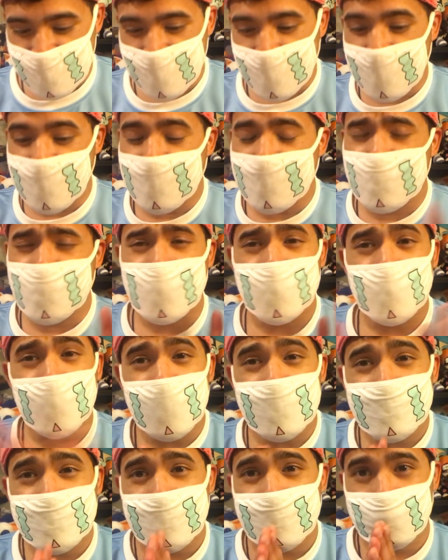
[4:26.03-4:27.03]
And then the
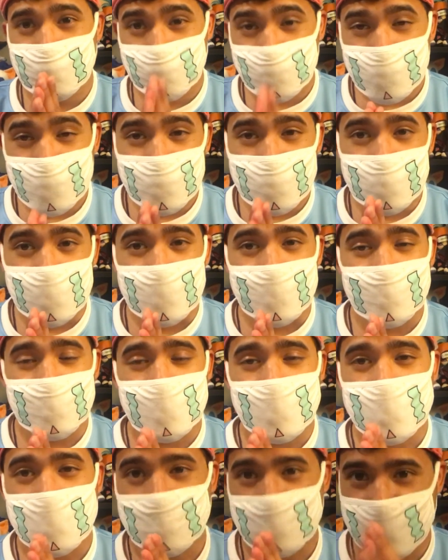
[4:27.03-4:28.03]
one that I really, really
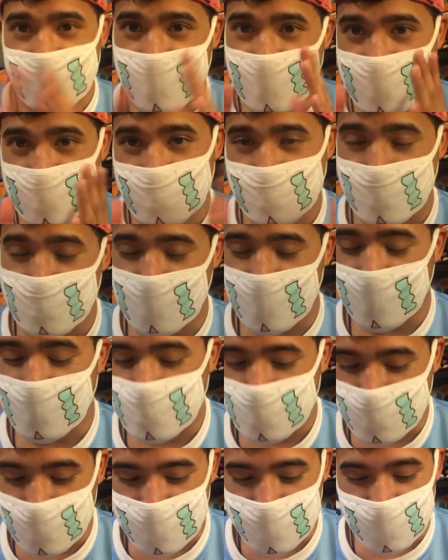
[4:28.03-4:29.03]
was obsessed with when I
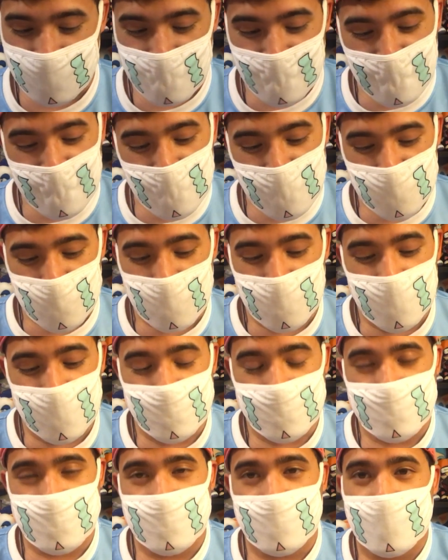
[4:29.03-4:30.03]
saw
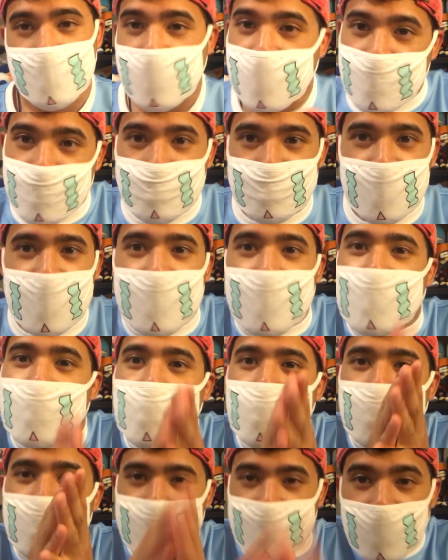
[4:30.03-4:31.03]
was Kanba
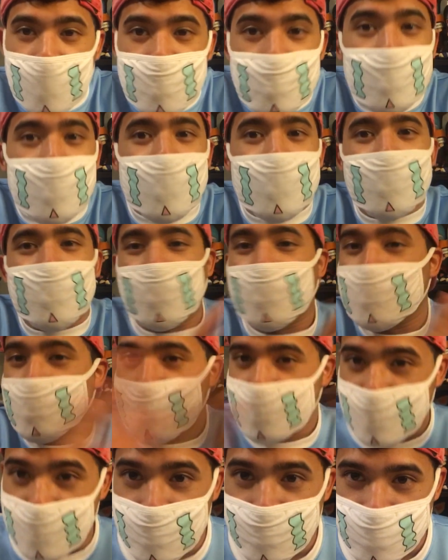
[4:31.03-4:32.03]
or Cumber or
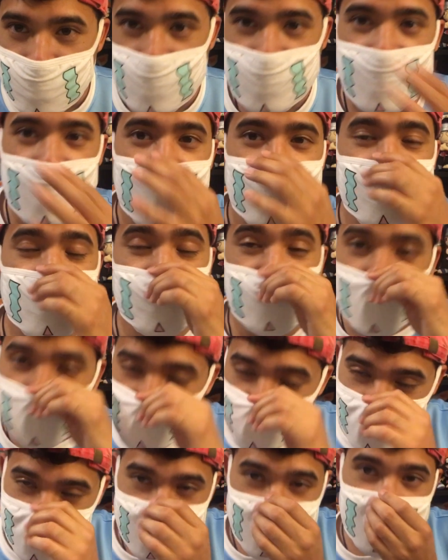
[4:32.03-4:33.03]
the Evil Saiyan. So
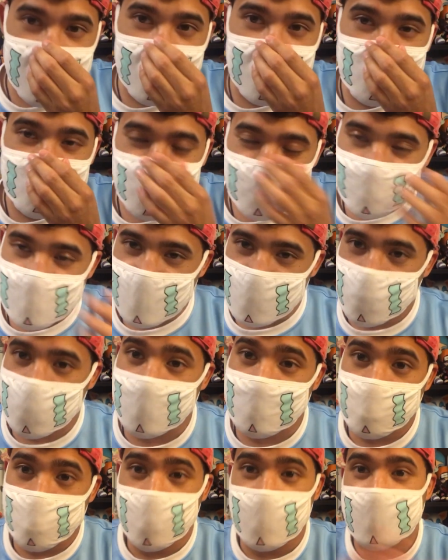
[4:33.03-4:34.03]
at that time of my
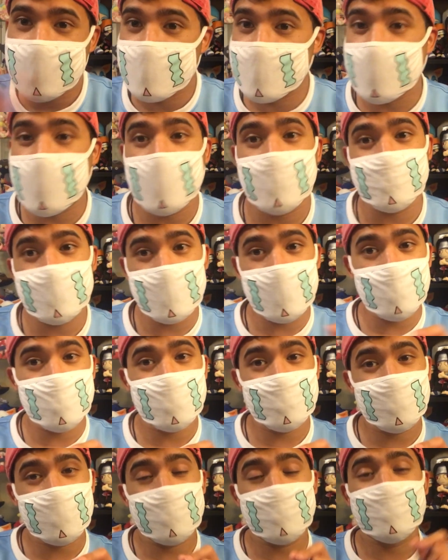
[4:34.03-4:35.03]
trip, we didn't have a name
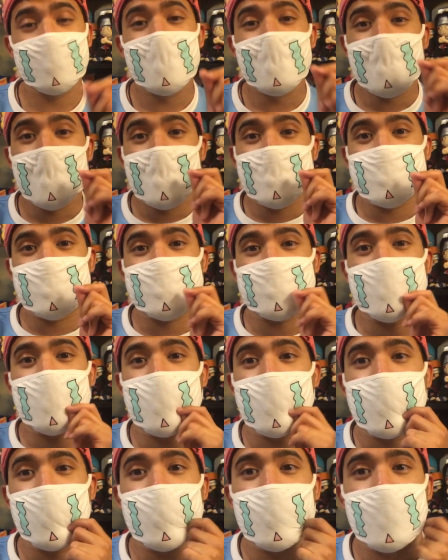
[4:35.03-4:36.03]
of him.
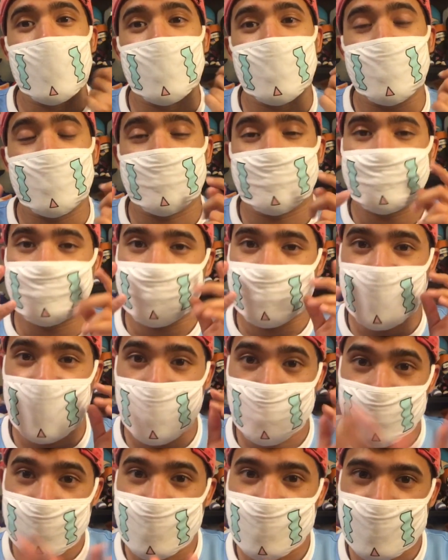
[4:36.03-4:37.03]
So when
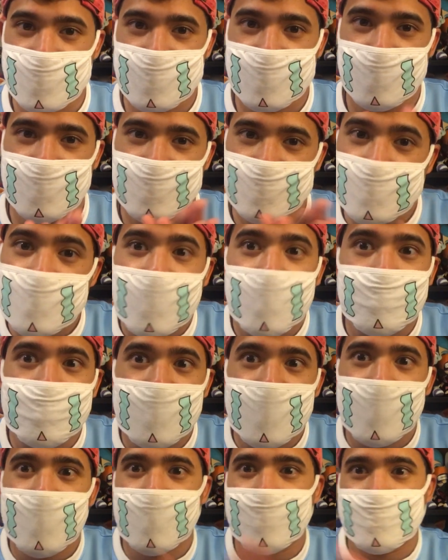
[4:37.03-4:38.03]
they released that it's
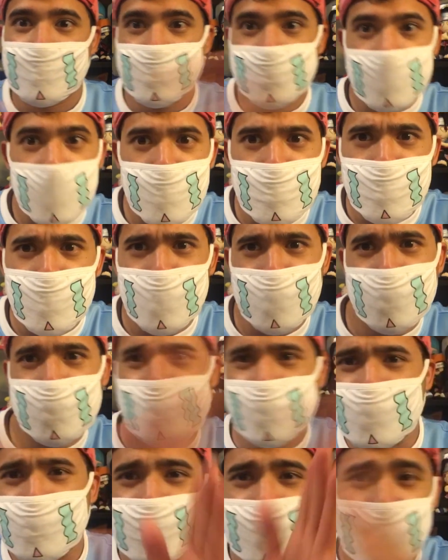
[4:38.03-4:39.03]
Kanba and Cumber,
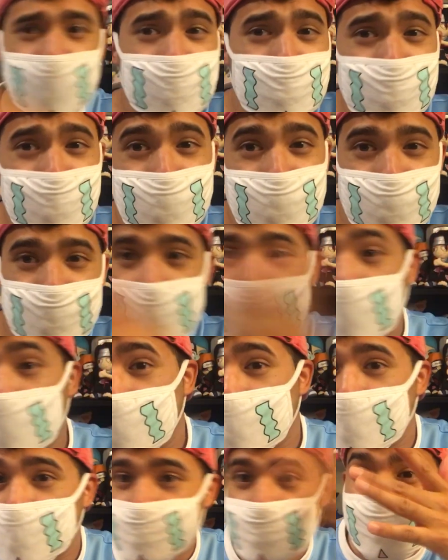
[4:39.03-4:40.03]
Kewkumber.
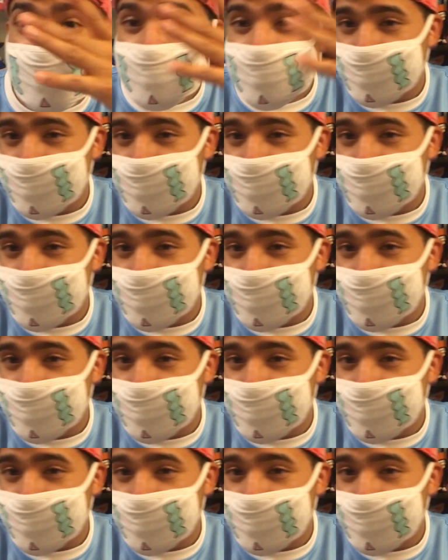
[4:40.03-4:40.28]
Uh,